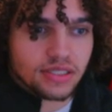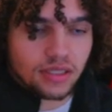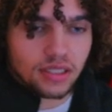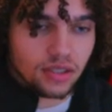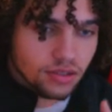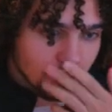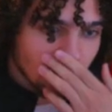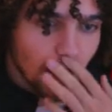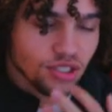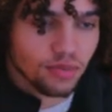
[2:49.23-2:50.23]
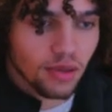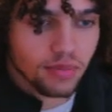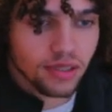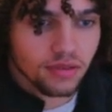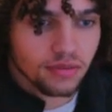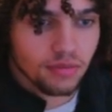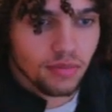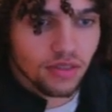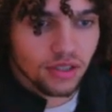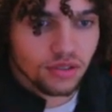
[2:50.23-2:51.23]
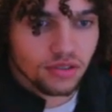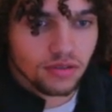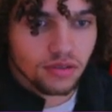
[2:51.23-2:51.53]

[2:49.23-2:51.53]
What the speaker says: He could Hydro Pump here, but I think he's